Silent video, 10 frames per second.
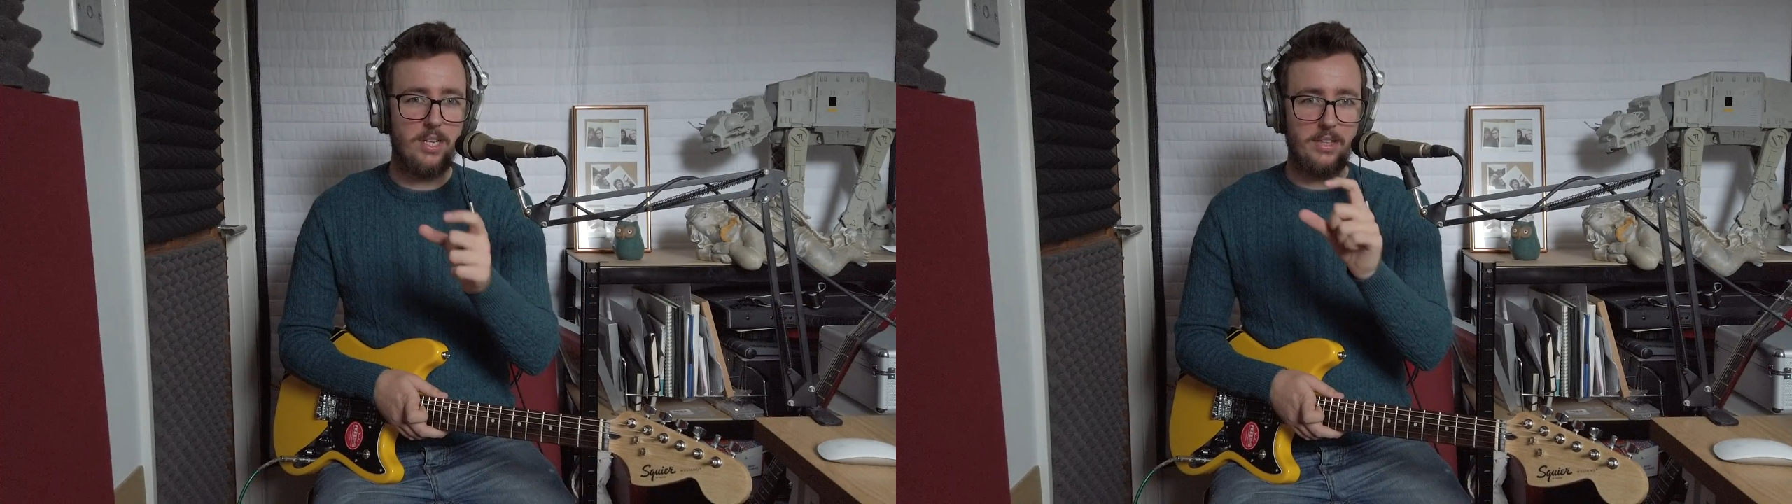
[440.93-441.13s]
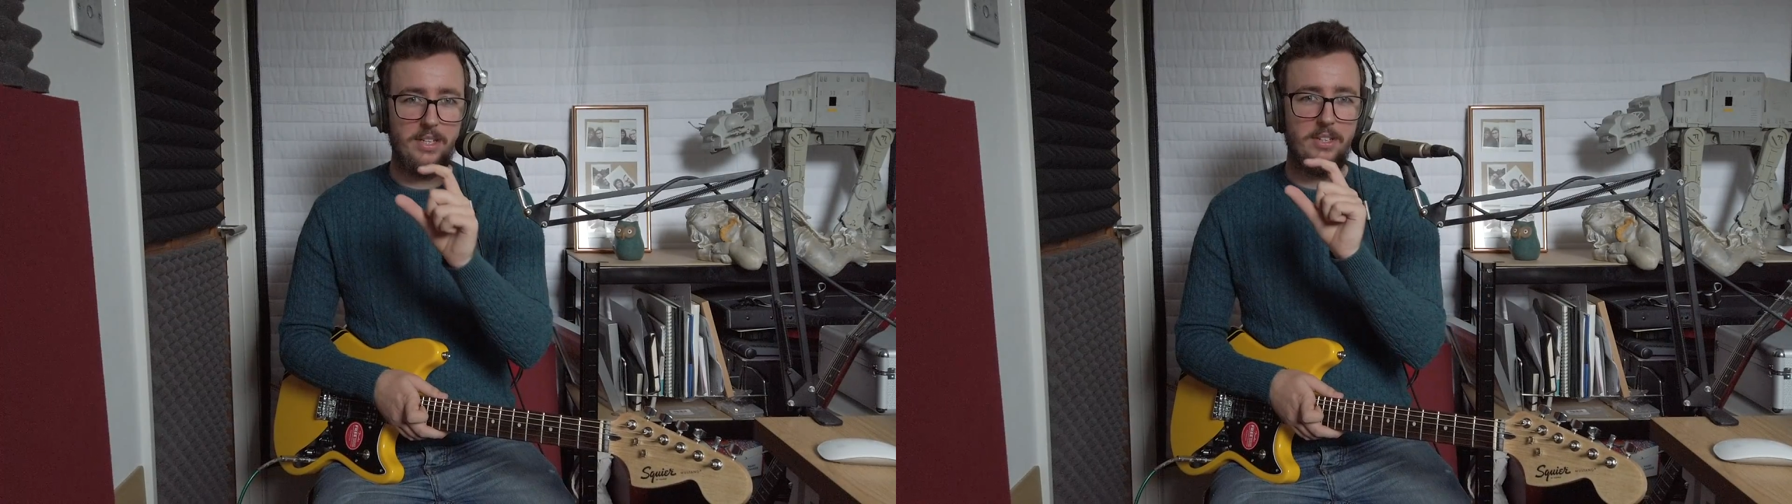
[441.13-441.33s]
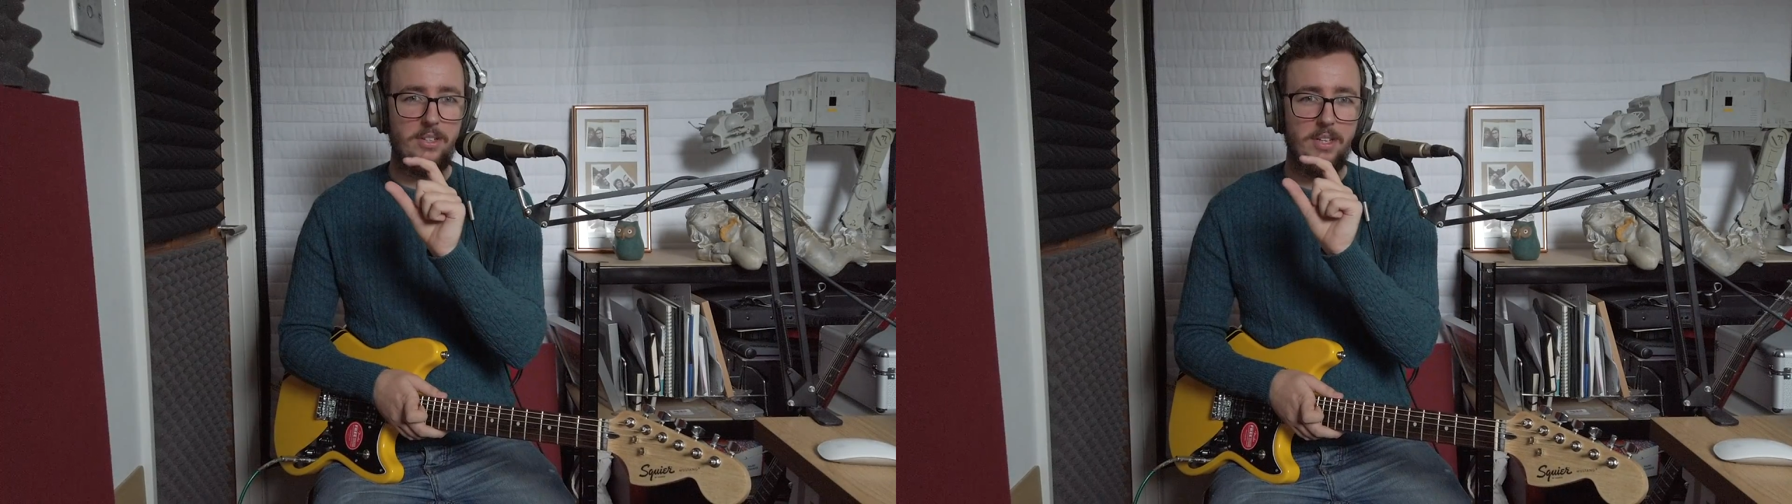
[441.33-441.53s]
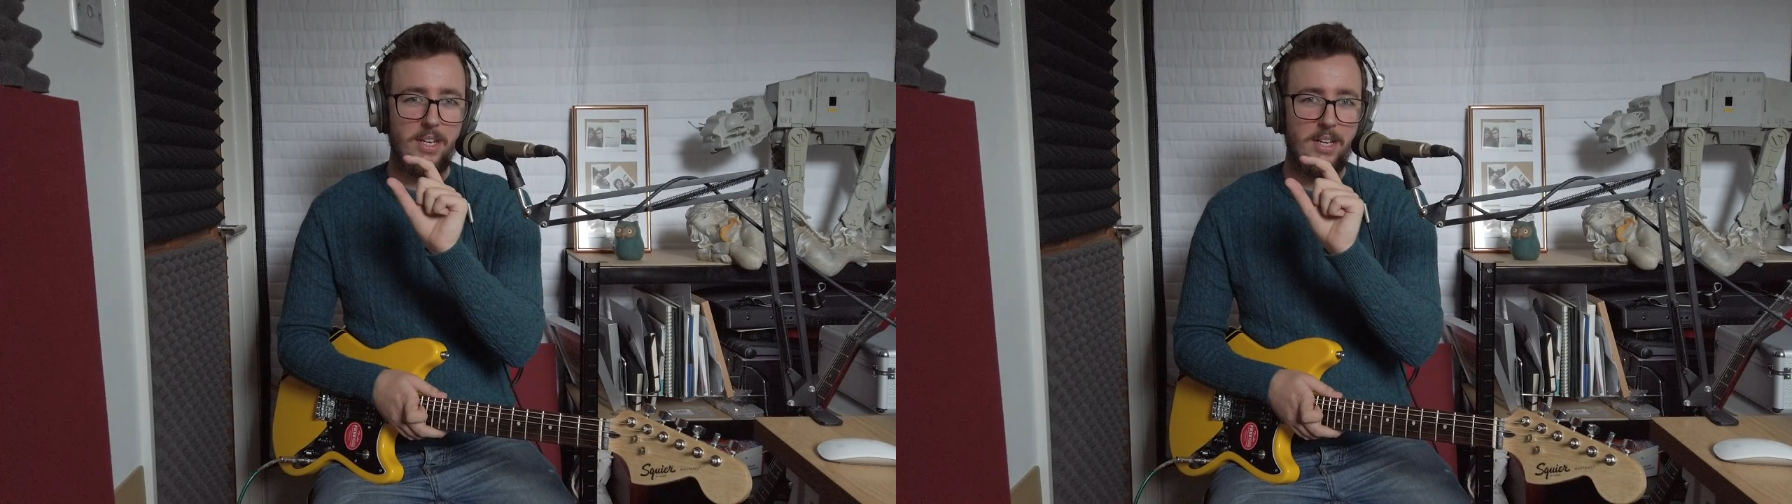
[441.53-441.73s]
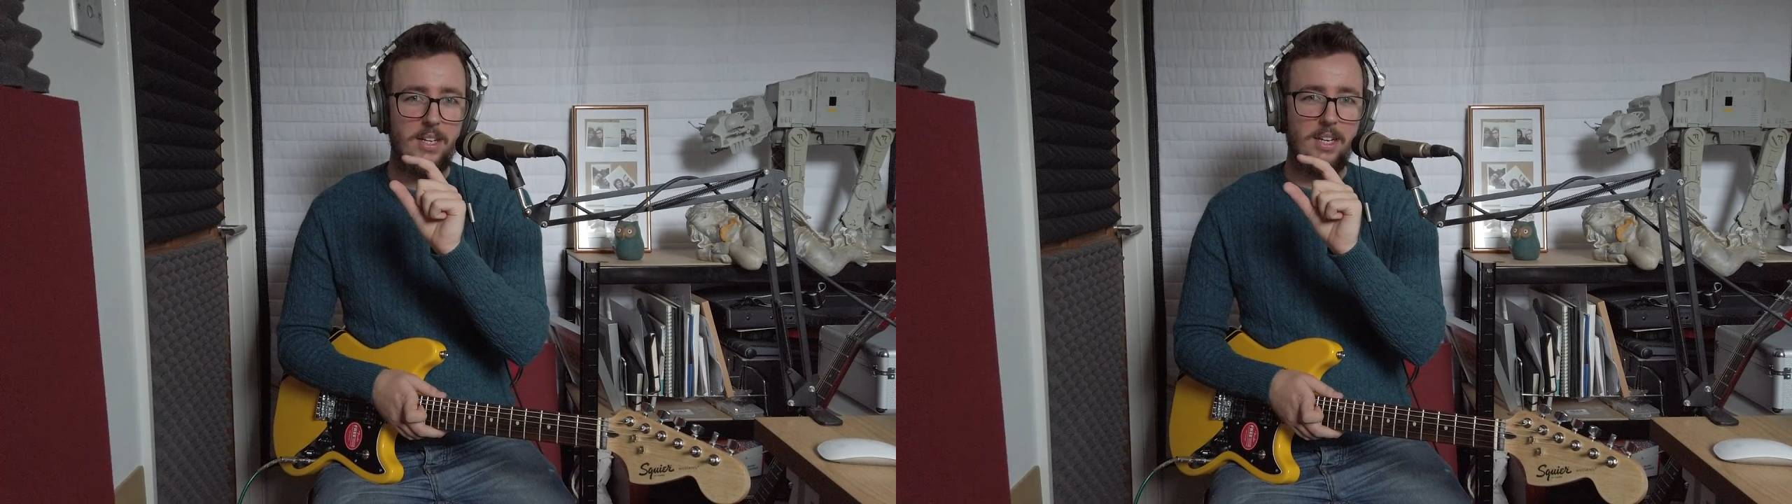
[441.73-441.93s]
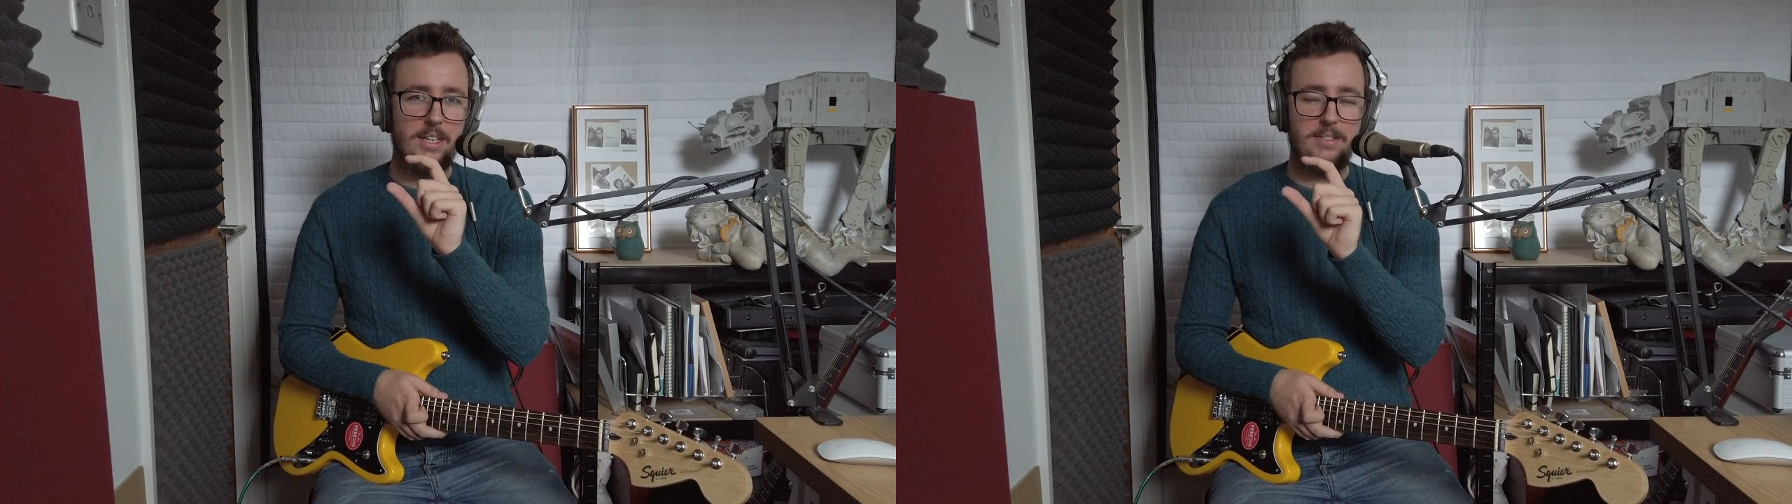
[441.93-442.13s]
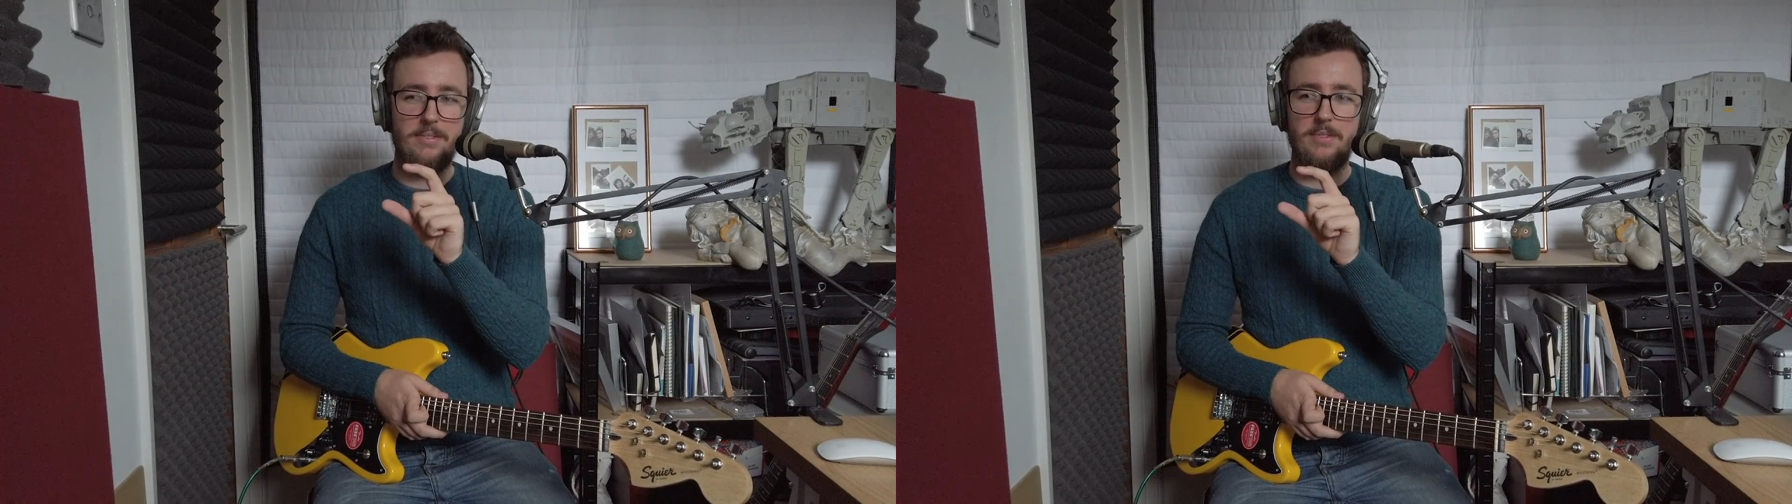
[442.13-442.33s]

like the little, like,